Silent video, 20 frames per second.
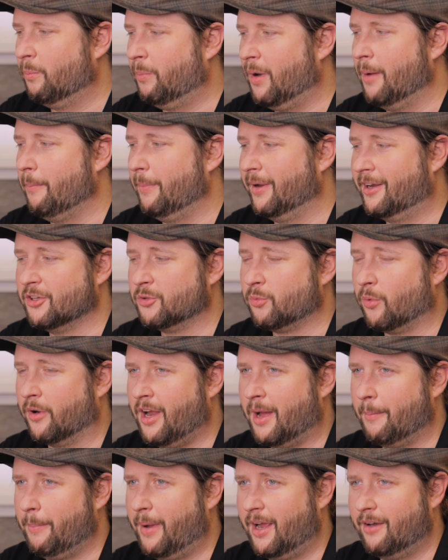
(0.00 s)
But because we're
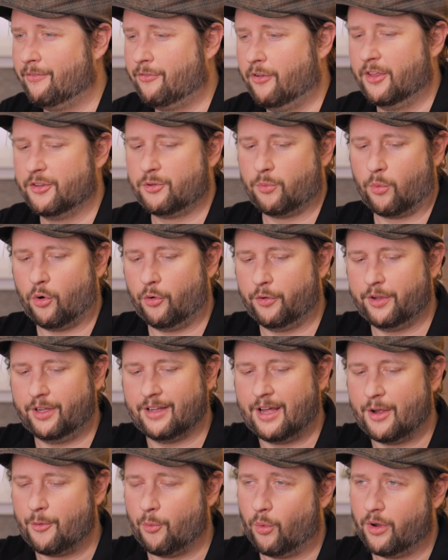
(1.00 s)
not paying for this, we're only
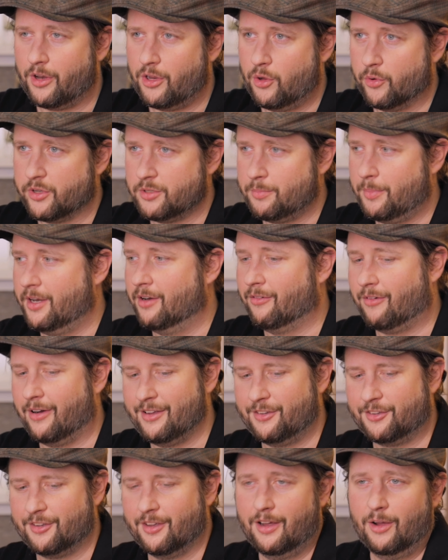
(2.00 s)
allowed one USB
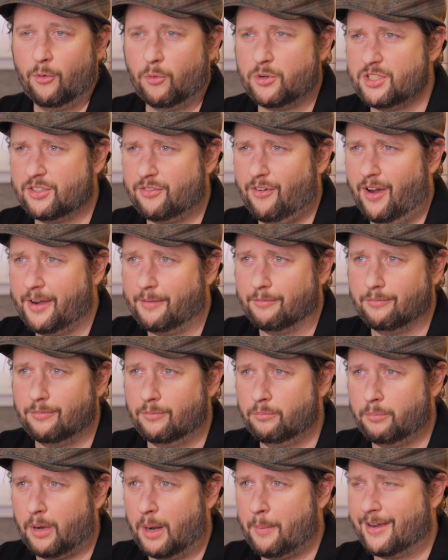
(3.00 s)
device, which is fine
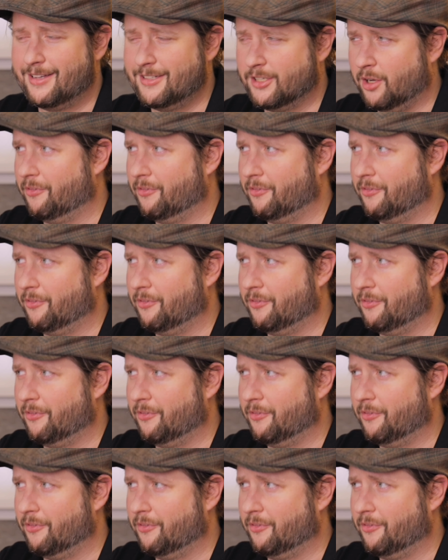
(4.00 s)
by myself.